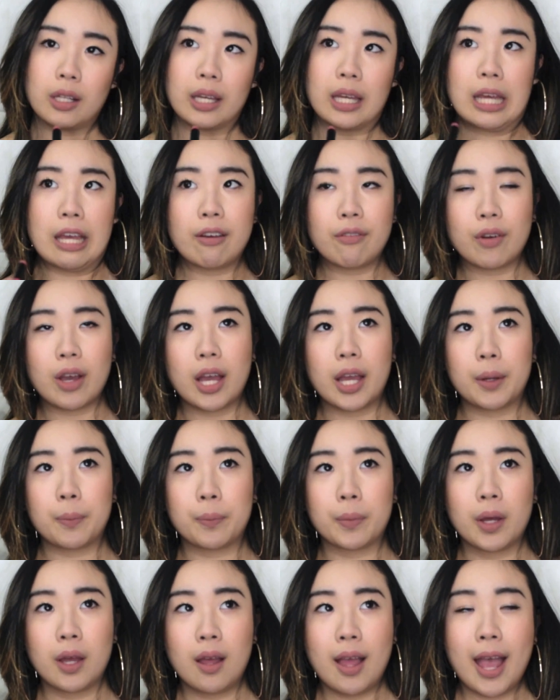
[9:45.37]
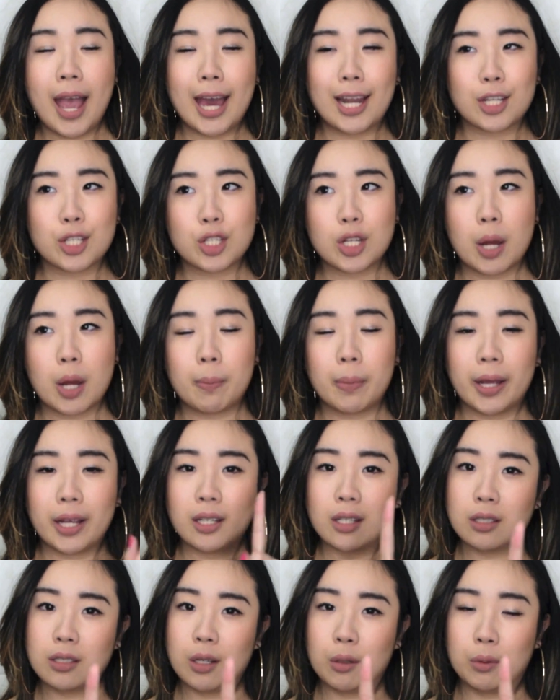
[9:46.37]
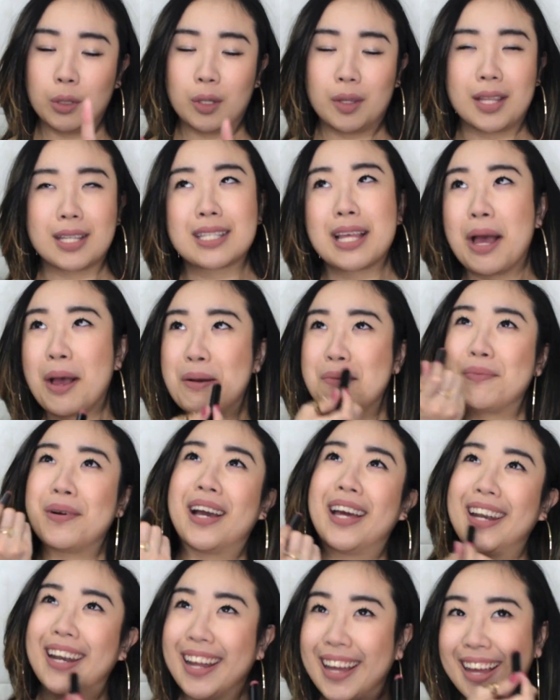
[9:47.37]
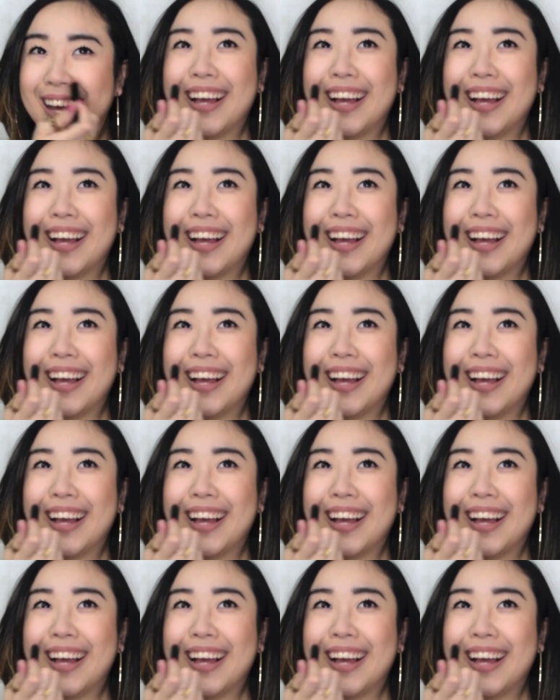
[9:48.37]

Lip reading: Like if I'm at a stoplight, don't do this, but